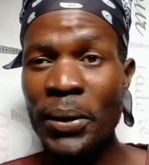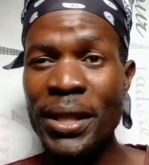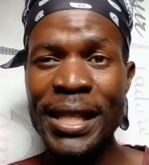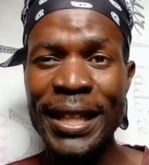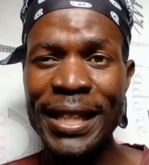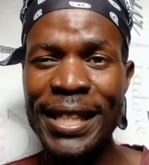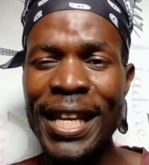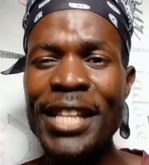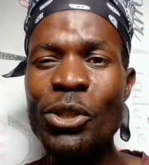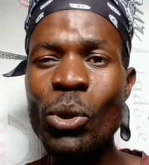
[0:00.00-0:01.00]
Now the
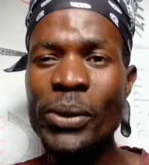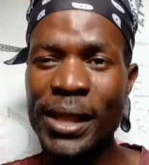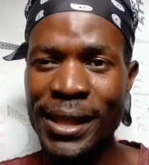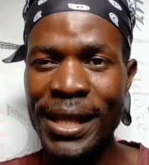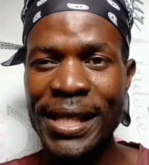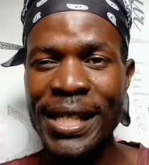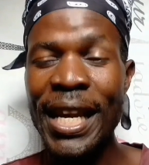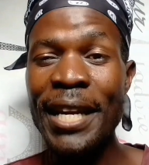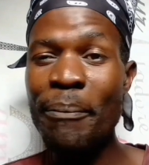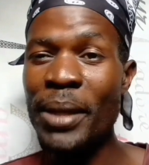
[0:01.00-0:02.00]
secret here is
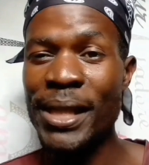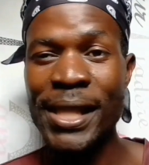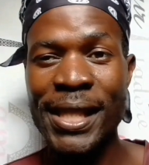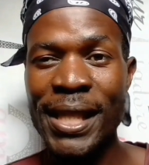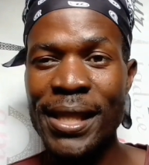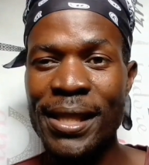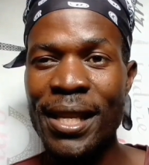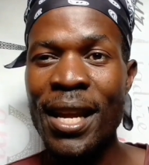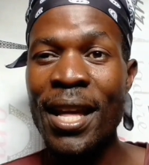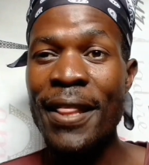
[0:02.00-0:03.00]
consistency and
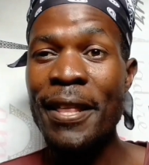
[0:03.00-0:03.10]
persistence.